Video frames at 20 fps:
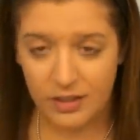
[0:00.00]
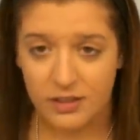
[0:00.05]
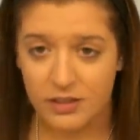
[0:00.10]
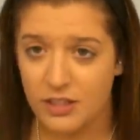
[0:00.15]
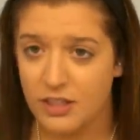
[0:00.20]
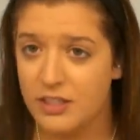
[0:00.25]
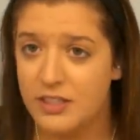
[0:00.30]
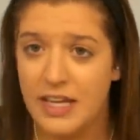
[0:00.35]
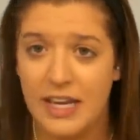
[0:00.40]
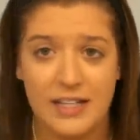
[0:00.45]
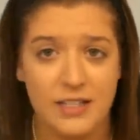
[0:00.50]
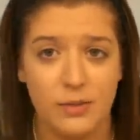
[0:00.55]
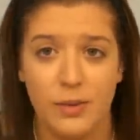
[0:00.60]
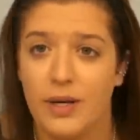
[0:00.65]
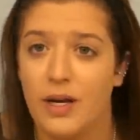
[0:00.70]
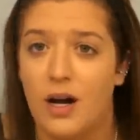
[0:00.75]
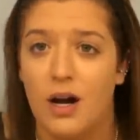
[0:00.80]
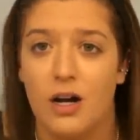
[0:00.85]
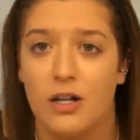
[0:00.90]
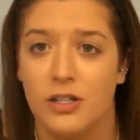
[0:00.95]
it takes
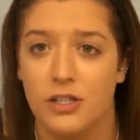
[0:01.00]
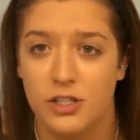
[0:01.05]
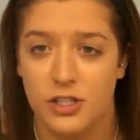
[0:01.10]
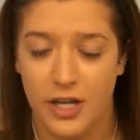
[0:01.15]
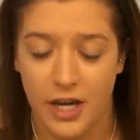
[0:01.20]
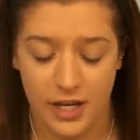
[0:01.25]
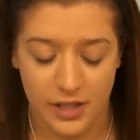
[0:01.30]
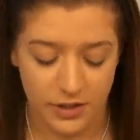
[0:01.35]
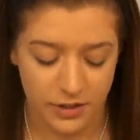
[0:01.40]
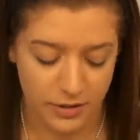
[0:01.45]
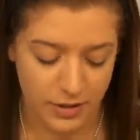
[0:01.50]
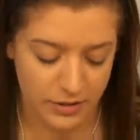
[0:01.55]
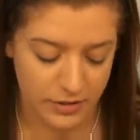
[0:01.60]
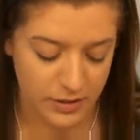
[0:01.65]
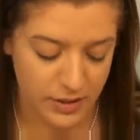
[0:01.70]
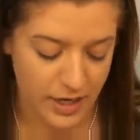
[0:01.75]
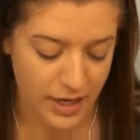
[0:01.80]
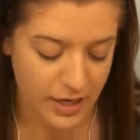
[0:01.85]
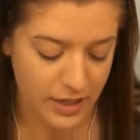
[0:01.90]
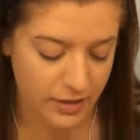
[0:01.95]
away all the shine throughout
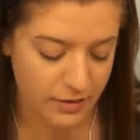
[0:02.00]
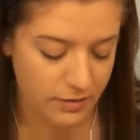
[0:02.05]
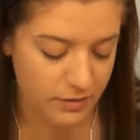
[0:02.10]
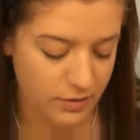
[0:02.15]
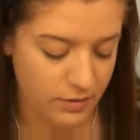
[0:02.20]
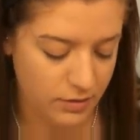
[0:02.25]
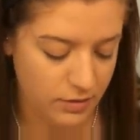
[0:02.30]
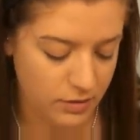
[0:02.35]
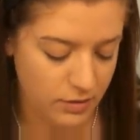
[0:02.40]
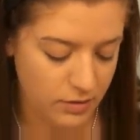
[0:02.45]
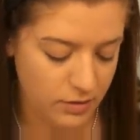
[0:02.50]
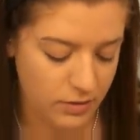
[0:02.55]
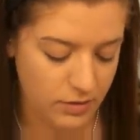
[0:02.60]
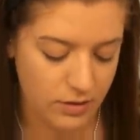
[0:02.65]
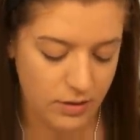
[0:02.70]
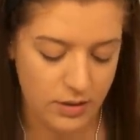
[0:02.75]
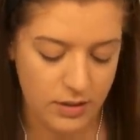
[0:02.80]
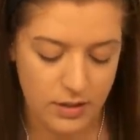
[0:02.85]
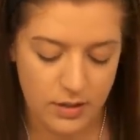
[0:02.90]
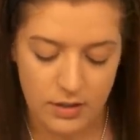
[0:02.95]
the day.
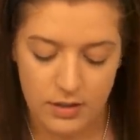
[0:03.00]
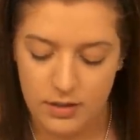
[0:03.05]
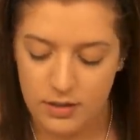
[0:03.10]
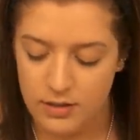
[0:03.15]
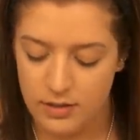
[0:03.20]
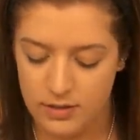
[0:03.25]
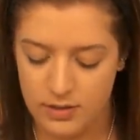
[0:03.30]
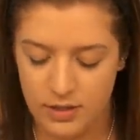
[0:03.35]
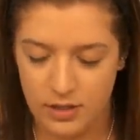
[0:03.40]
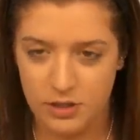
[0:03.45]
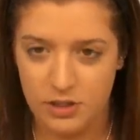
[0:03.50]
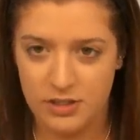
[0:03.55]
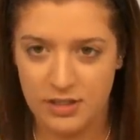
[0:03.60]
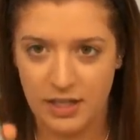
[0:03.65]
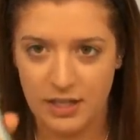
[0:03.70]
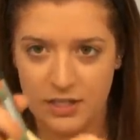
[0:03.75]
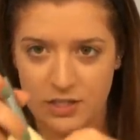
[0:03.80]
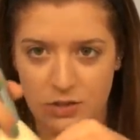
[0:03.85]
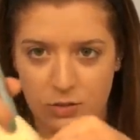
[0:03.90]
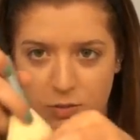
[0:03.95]
So I just
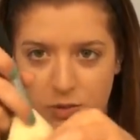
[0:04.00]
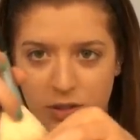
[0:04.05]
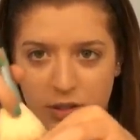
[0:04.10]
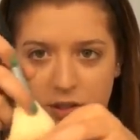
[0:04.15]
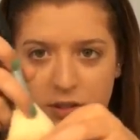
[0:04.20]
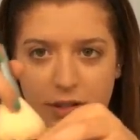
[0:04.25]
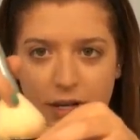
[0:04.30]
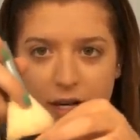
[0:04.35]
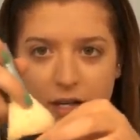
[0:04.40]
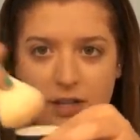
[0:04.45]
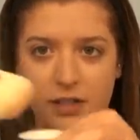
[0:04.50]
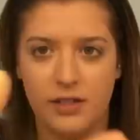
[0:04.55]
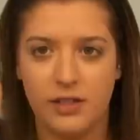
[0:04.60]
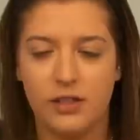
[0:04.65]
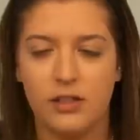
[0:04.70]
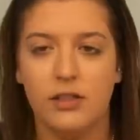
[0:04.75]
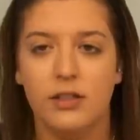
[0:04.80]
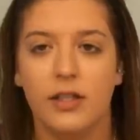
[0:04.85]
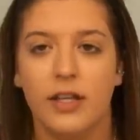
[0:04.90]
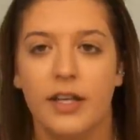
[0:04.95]
kind of swirl it around in the
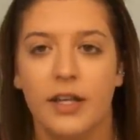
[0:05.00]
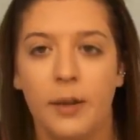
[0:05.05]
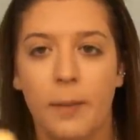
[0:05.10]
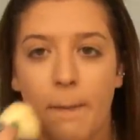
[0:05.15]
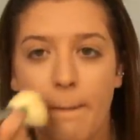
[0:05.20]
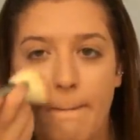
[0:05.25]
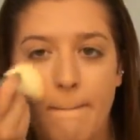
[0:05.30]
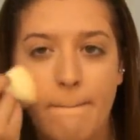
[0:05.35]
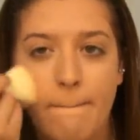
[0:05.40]
little lid